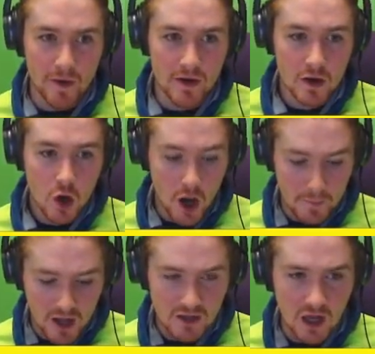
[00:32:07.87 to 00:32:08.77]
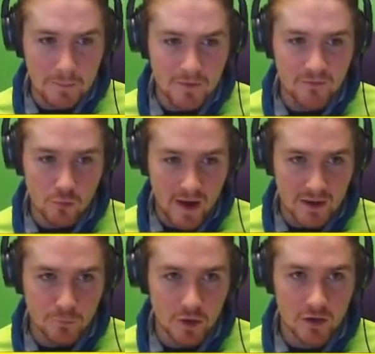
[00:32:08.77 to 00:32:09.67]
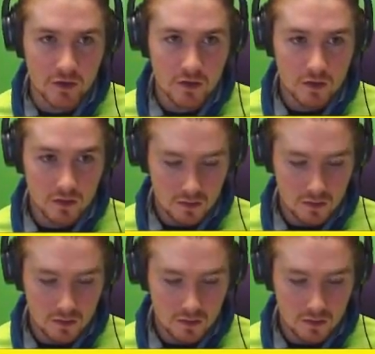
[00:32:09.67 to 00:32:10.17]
open? I'm on top of a red one.